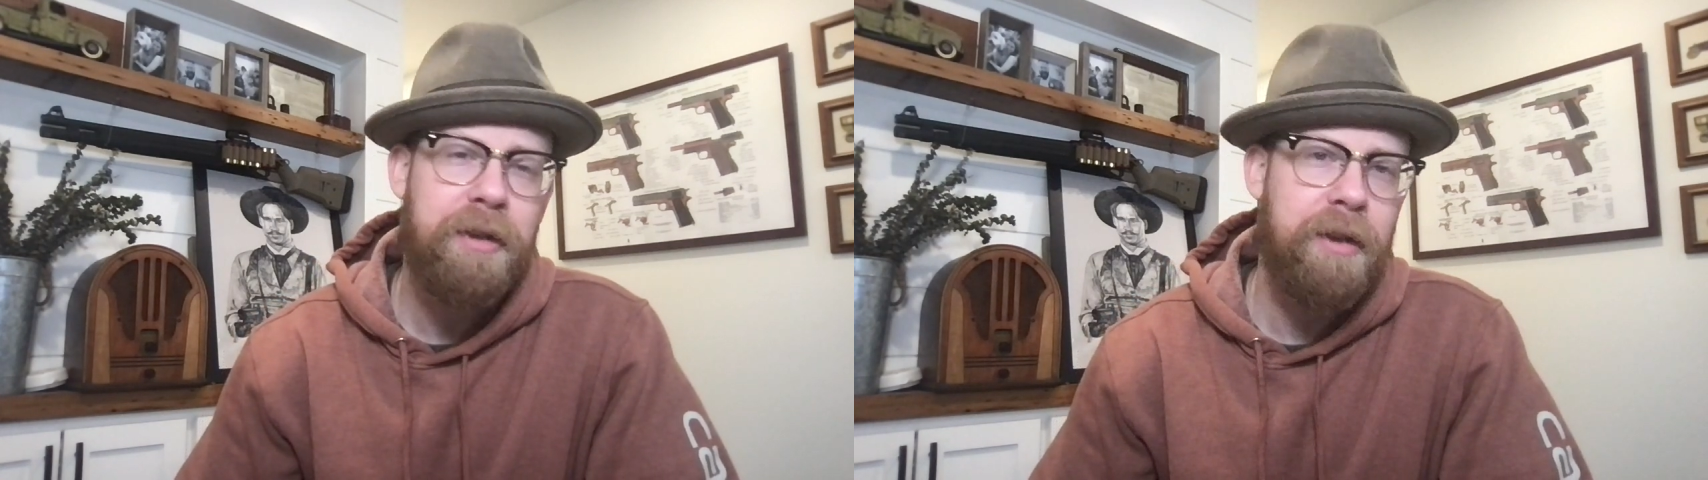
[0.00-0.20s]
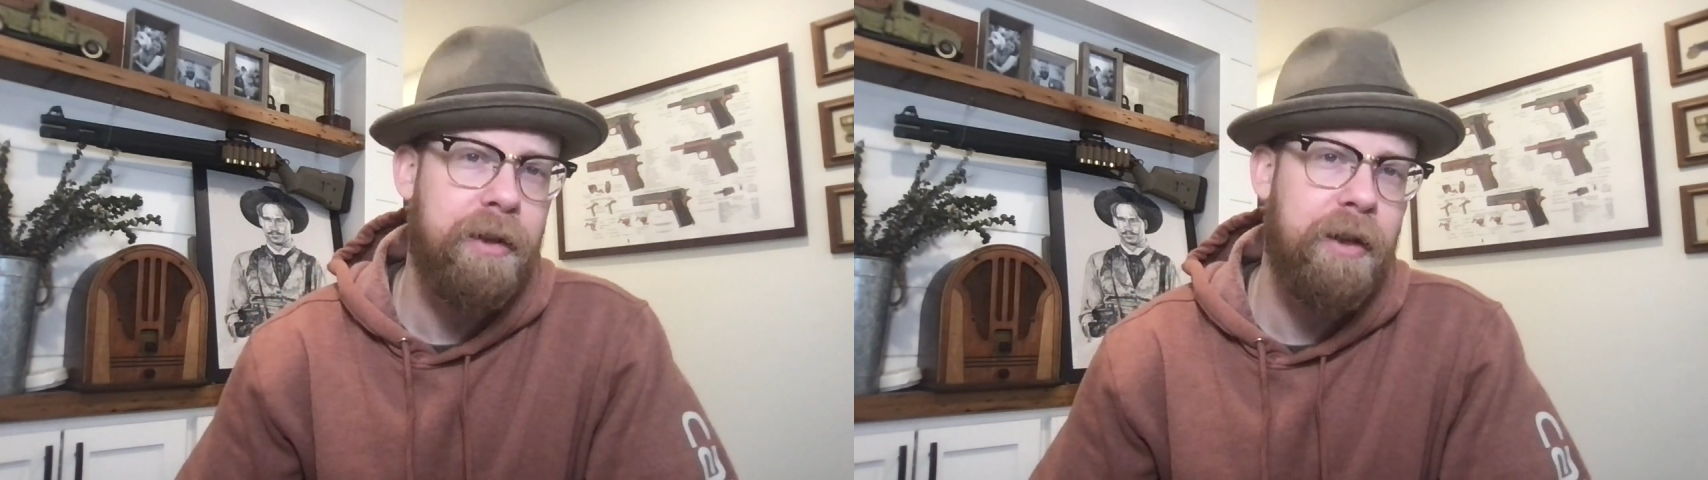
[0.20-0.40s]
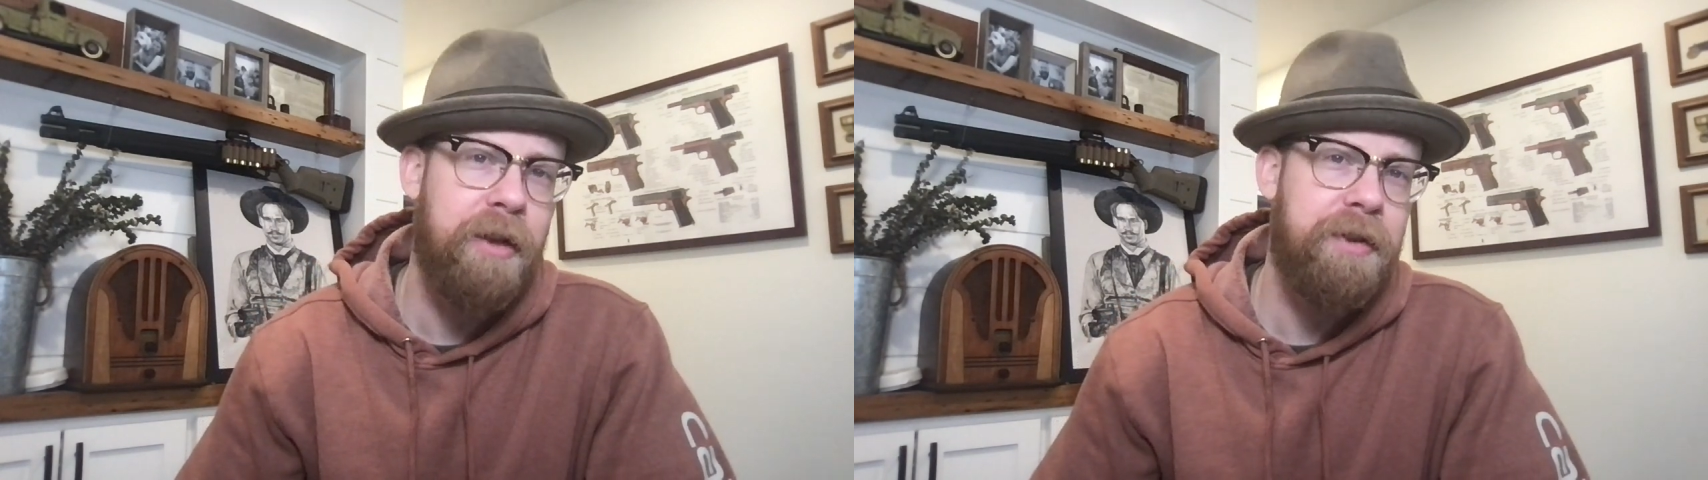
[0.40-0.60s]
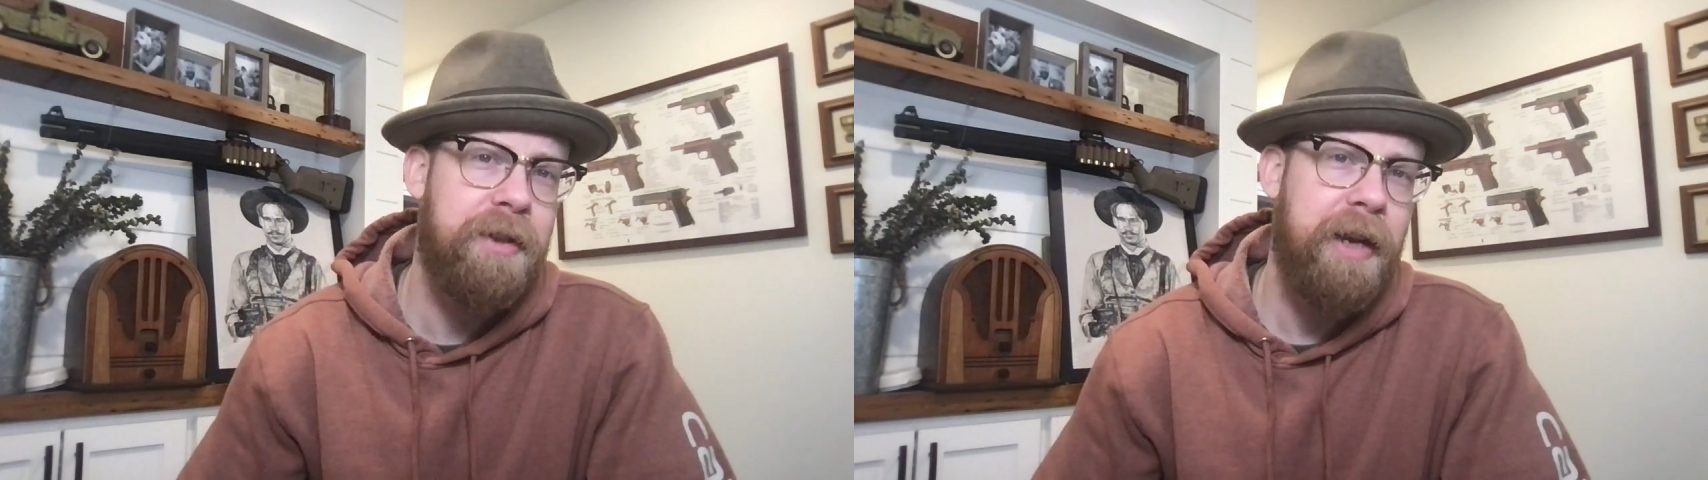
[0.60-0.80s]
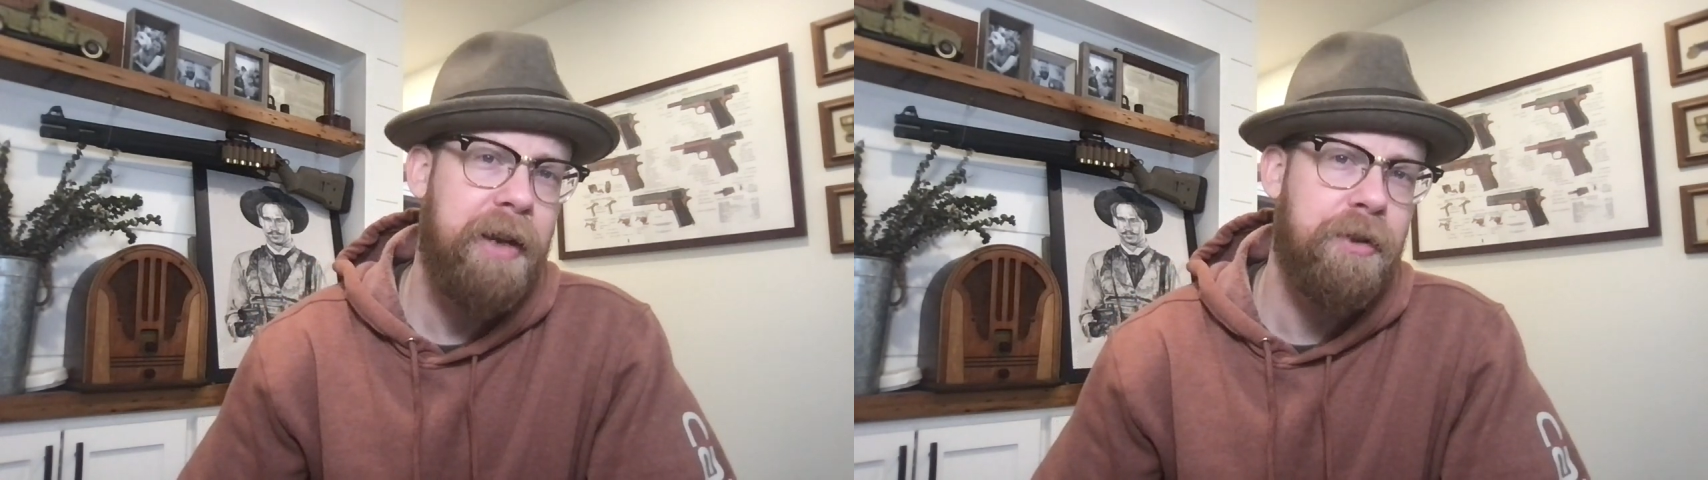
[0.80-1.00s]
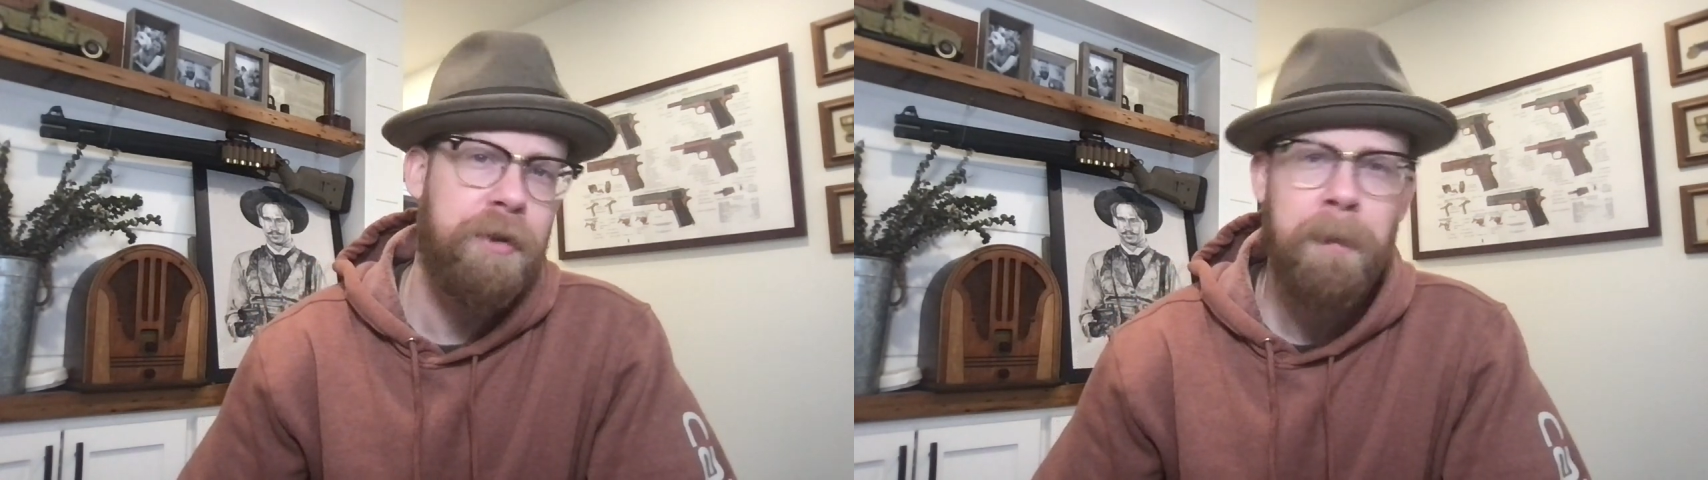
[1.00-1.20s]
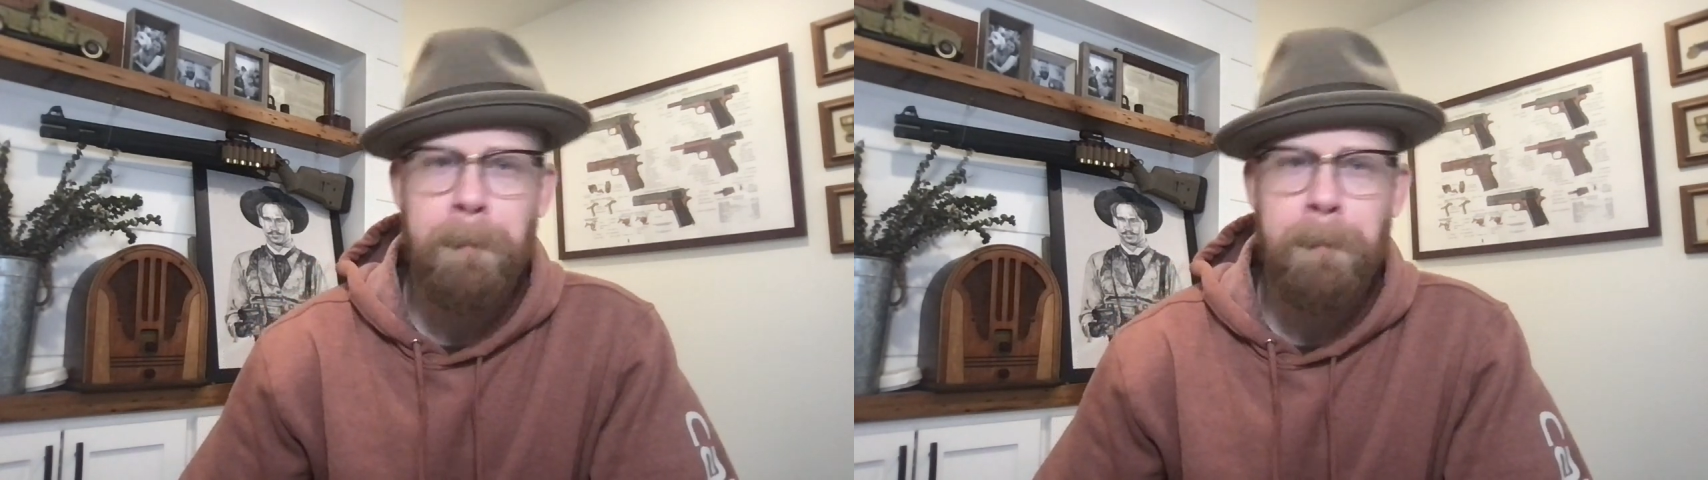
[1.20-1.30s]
stun guns and tasers.